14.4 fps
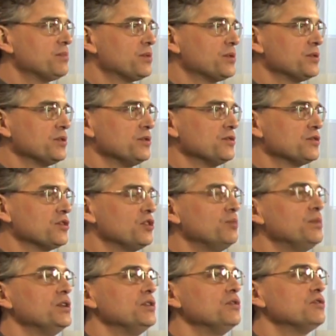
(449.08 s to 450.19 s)
produced could
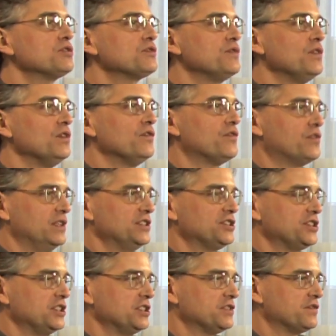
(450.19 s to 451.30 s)
be useful, for
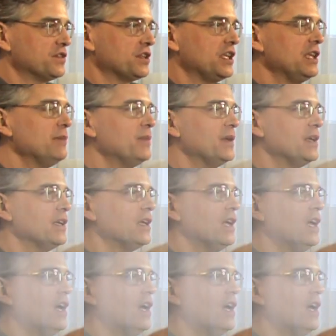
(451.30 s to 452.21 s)
instance, for keeping